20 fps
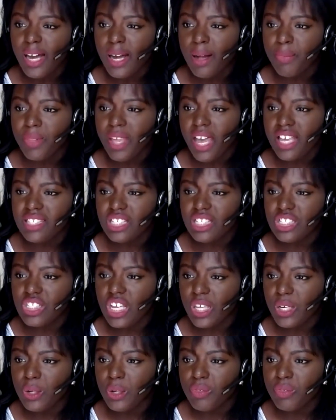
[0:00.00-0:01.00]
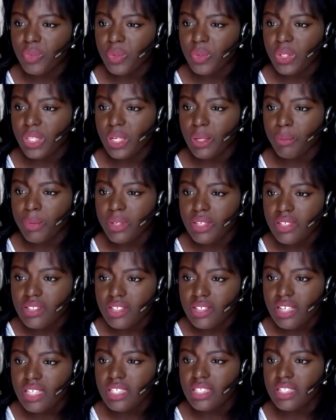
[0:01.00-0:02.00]
as a channel for their
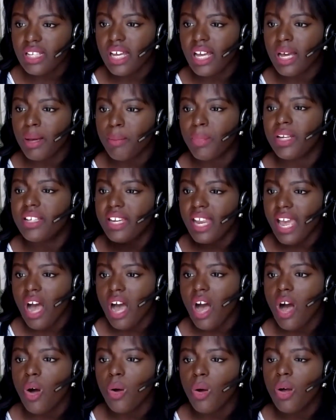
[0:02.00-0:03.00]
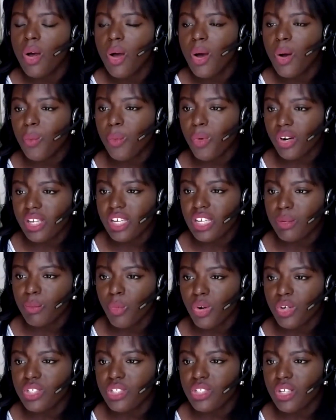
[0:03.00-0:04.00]
business, but now working
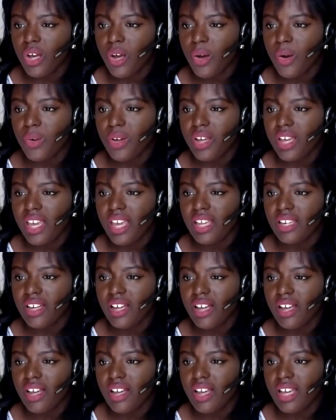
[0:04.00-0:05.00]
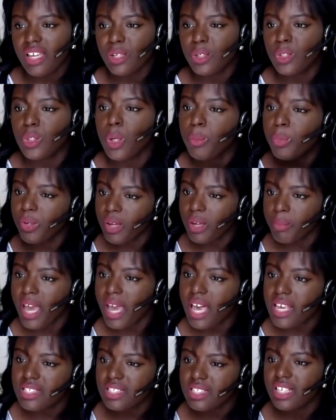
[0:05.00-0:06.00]
more so in a global
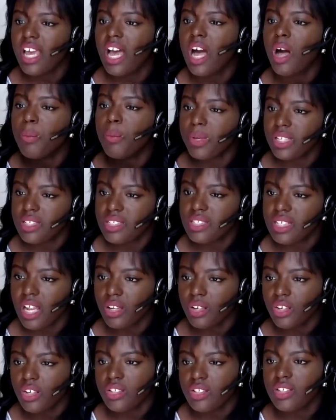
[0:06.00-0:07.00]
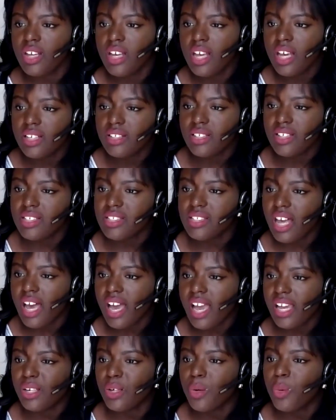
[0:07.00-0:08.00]
capacity complexity, helping sellers
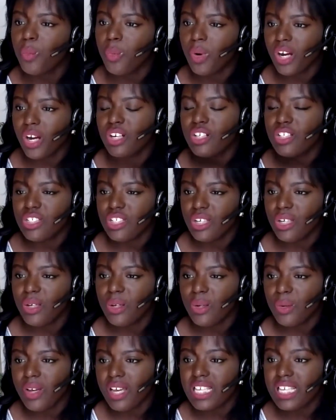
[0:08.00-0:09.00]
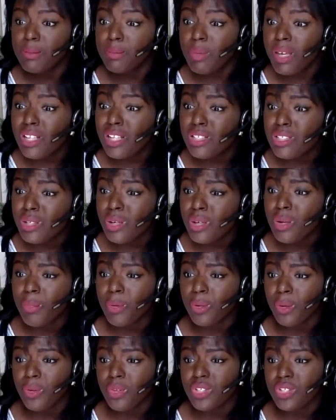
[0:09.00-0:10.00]
decide where to expand to,
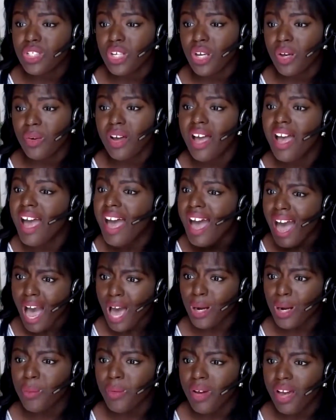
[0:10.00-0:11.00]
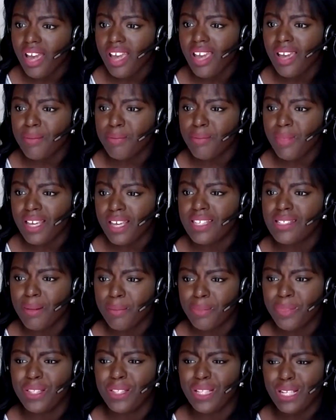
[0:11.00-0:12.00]
but also how do I make
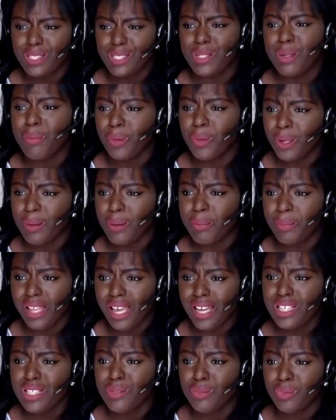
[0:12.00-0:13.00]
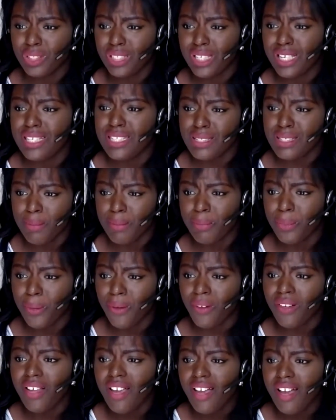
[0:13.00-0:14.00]
something that's super complex really
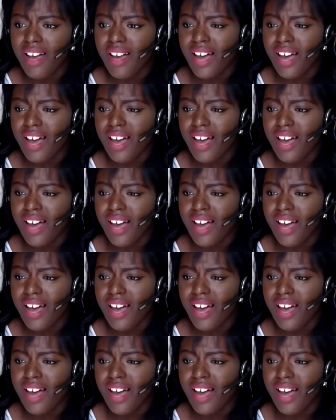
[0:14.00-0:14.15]
simple